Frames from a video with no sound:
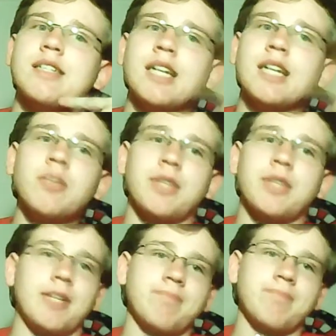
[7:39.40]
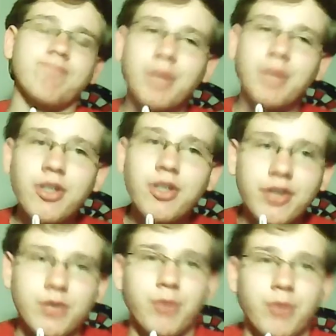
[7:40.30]
I don't want that. Be
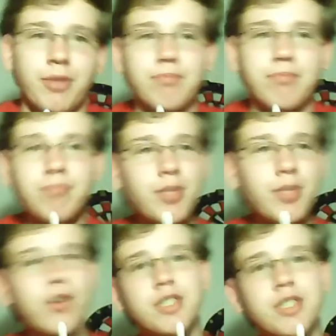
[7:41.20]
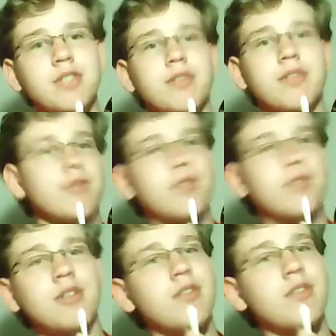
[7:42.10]
honest with me. Be honest
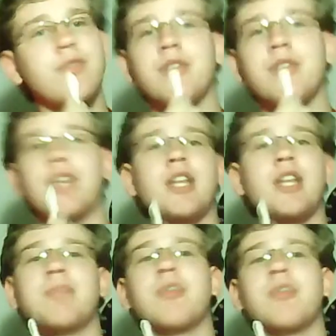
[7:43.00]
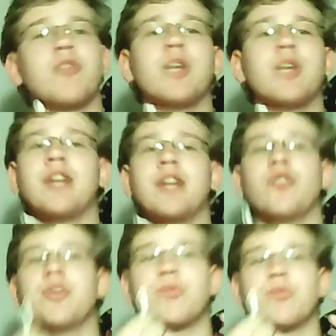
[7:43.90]
if you think any part of what I do
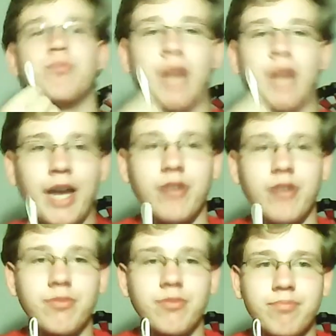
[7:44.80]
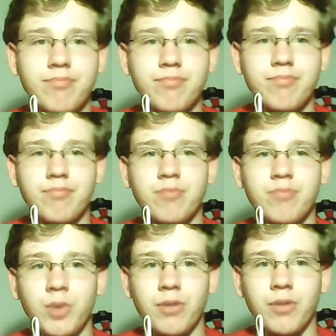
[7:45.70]
is bad.
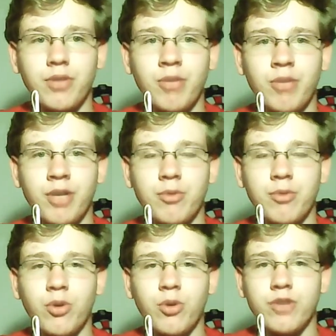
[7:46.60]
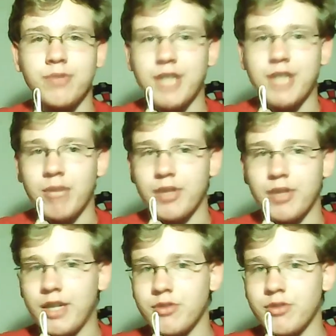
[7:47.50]
Well, I mean, I'm recording from a tablet
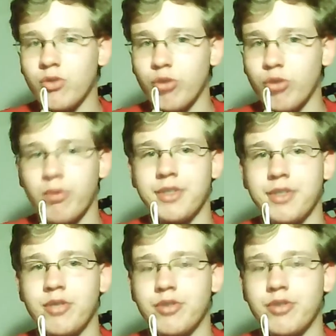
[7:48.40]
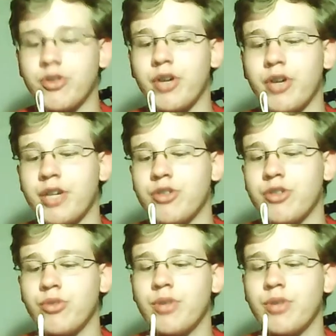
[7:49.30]
that has horrible resolution talking into